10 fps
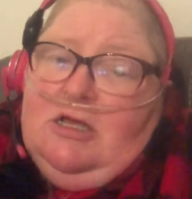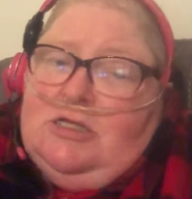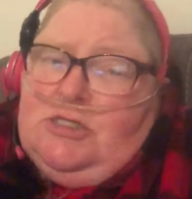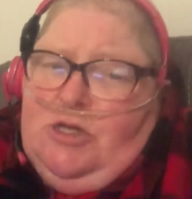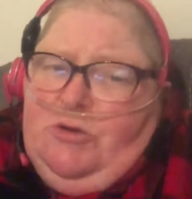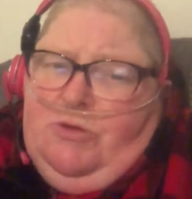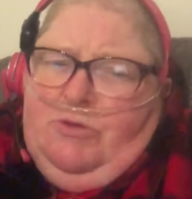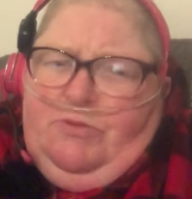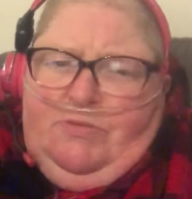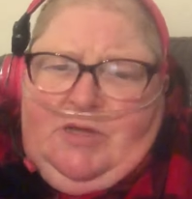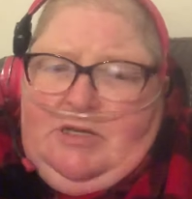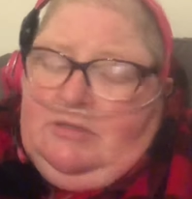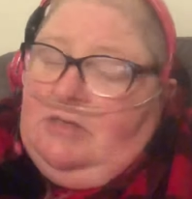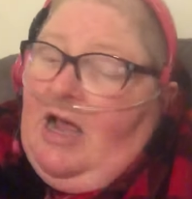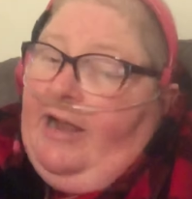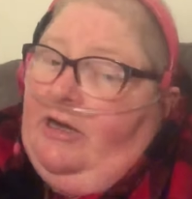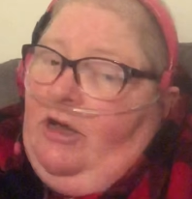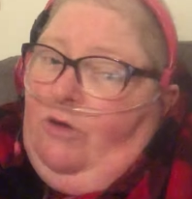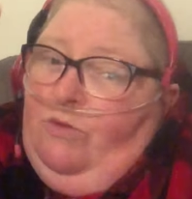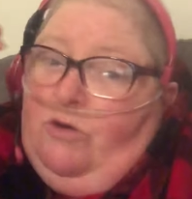So, I
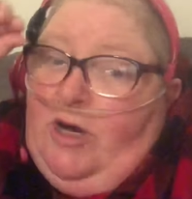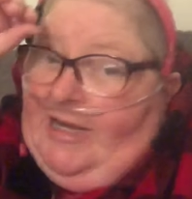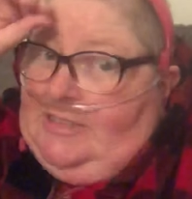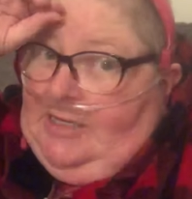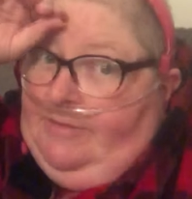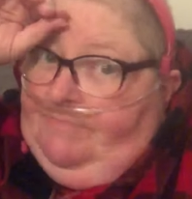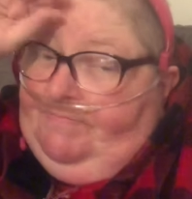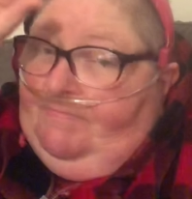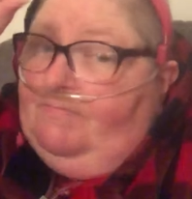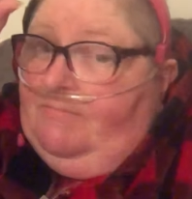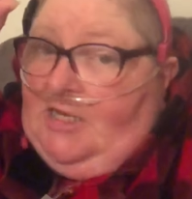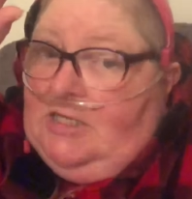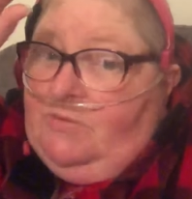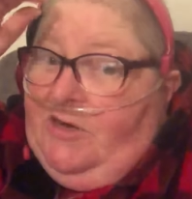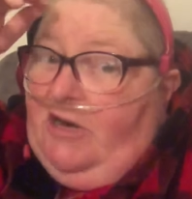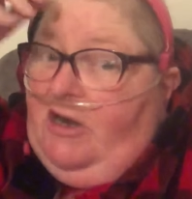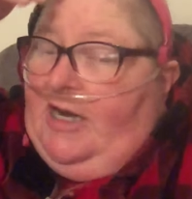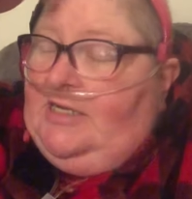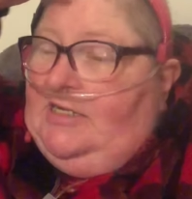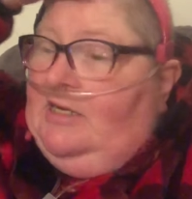know, crazy. It's very
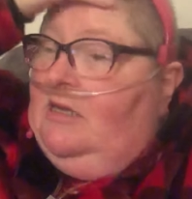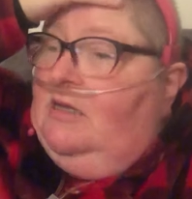crazy.